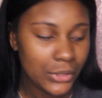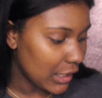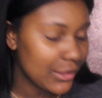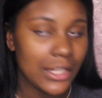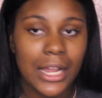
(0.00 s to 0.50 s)

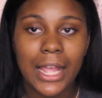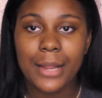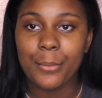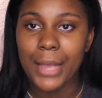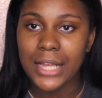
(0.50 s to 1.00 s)
and then
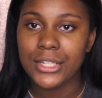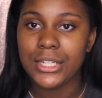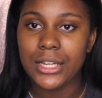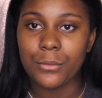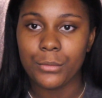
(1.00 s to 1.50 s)
I
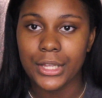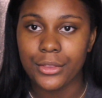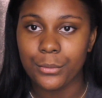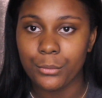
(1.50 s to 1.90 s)
matched it with